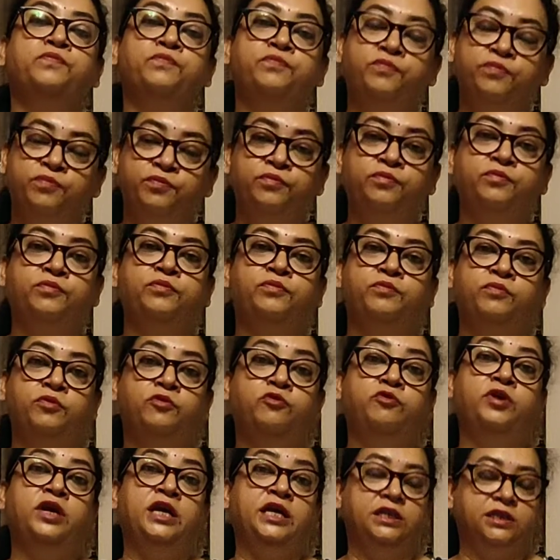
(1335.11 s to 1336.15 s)
lots of
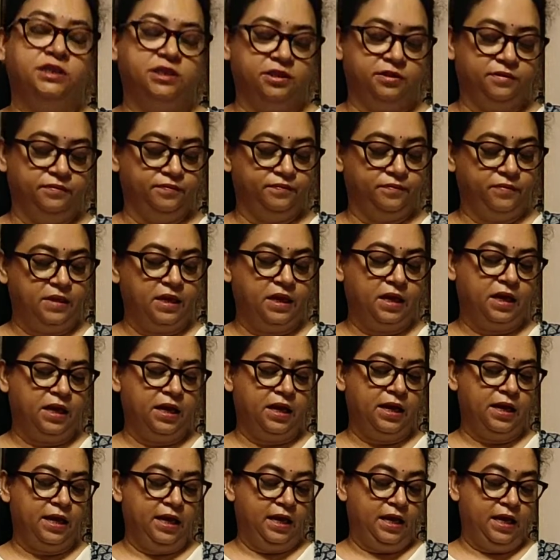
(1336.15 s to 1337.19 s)
other things which you are
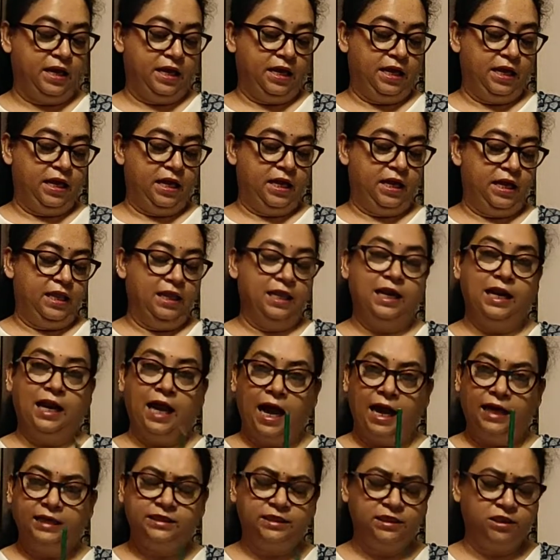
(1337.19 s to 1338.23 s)
going to
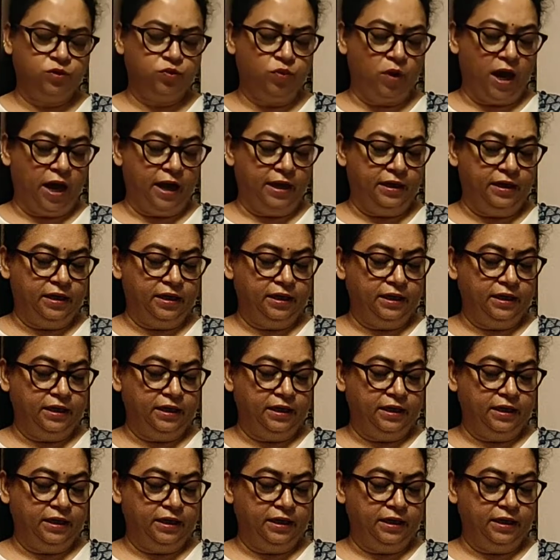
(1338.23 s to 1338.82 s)
read.